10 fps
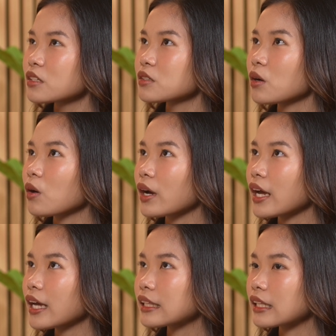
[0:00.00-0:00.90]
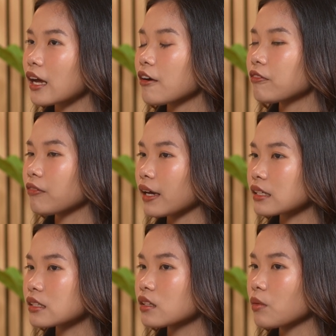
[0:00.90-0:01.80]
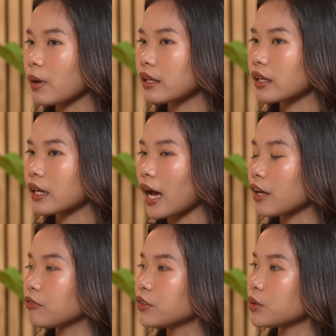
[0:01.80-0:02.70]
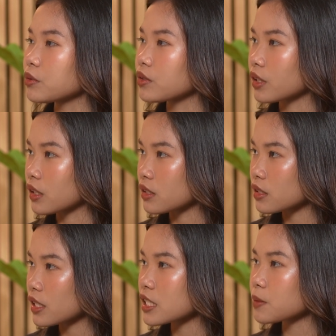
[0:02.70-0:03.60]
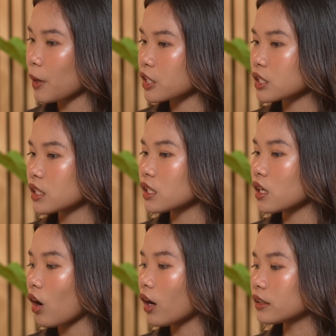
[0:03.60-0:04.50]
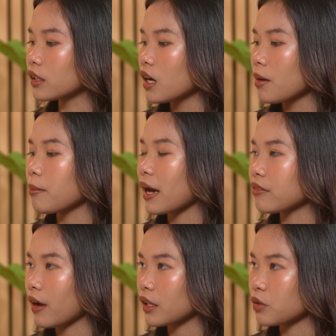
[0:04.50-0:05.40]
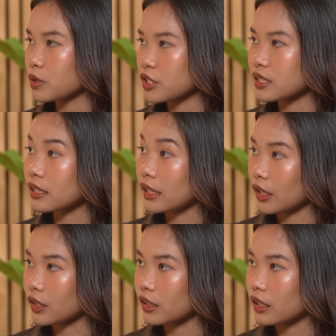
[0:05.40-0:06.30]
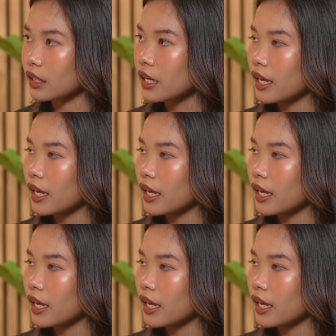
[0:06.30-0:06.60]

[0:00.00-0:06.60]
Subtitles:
So it affects the way that I view things, especially on my value, which is integrity.